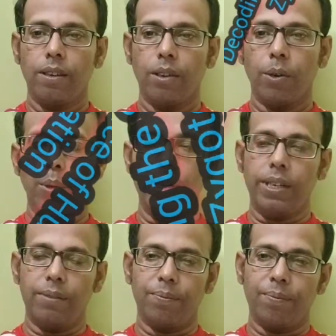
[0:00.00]

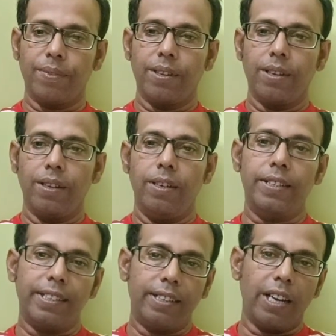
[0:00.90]
Welcome.
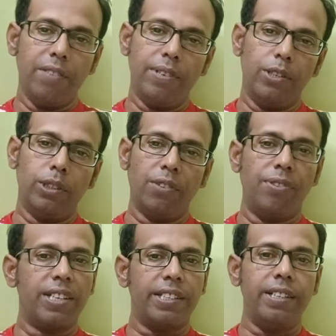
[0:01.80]
Let's dive into the
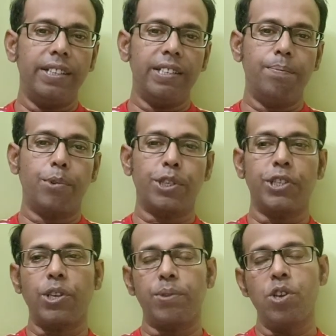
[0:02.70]
fascinating
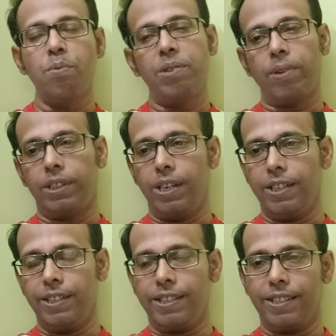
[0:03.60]
process of human
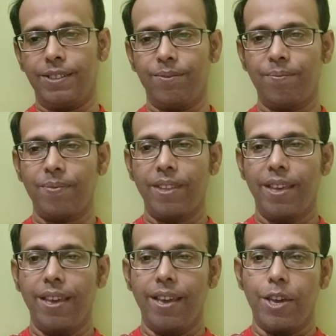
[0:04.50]
fertilization.
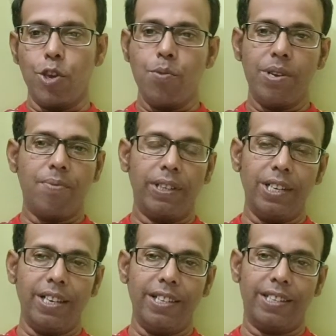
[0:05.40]
Human
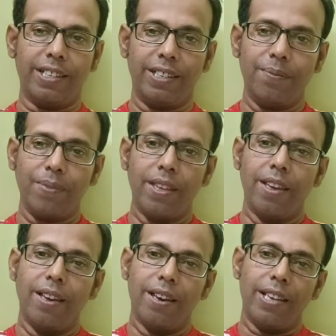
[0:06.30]
fertilization
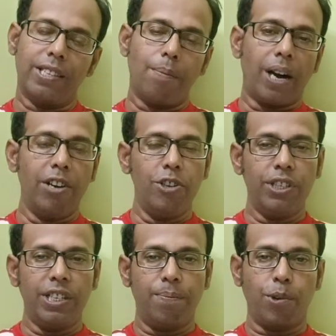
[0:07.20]
is the
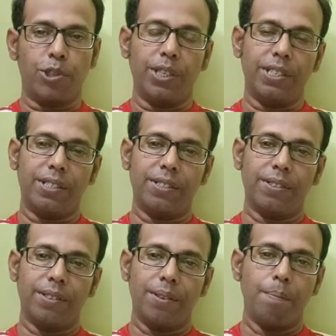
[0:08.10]
biological process
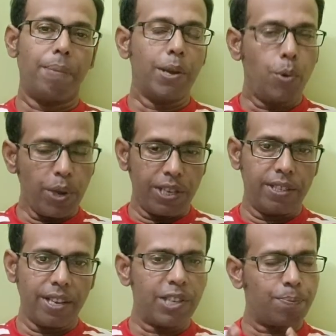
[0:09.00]
by
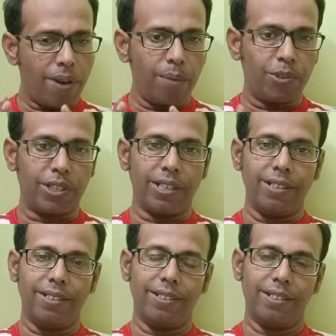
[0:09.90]
which a sperm
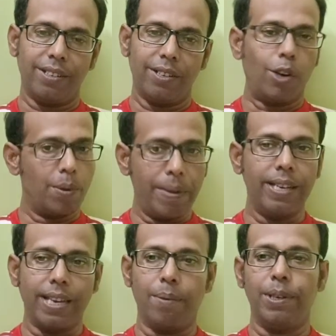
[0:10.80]
cell or
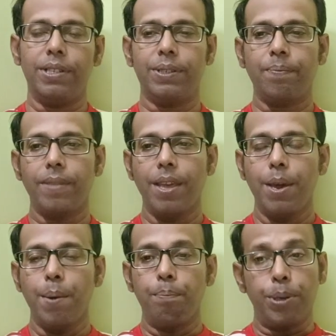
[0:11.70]
male gametes
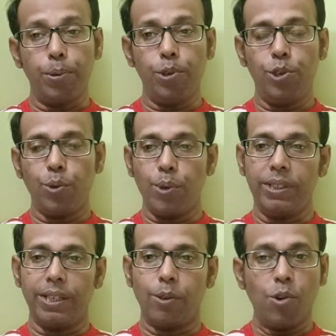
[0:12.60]
fuse
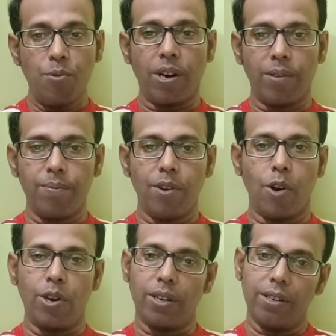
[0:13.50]
with an ovum
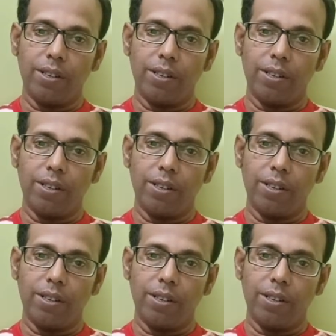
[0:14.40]
or